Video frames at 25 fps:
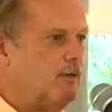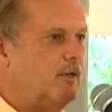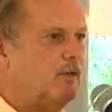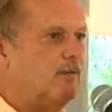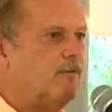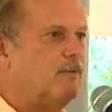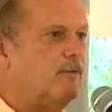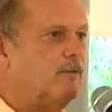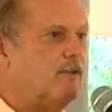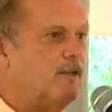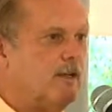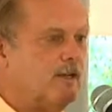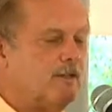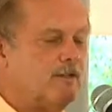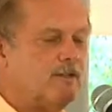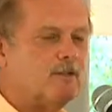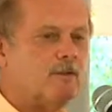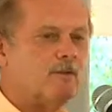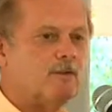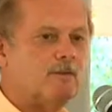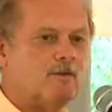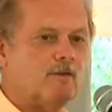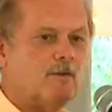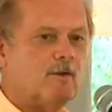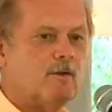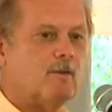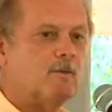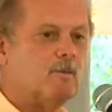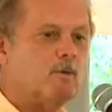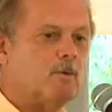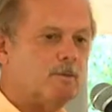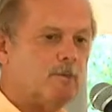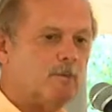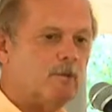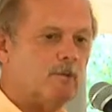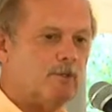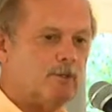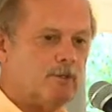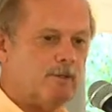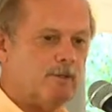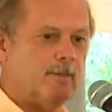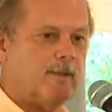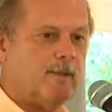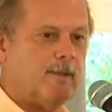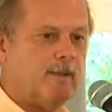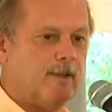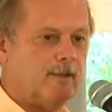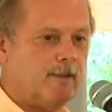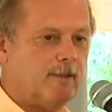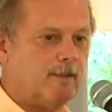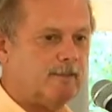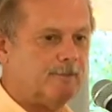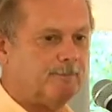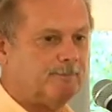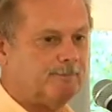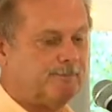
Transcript: and if you've gone too far, we'll pull you back.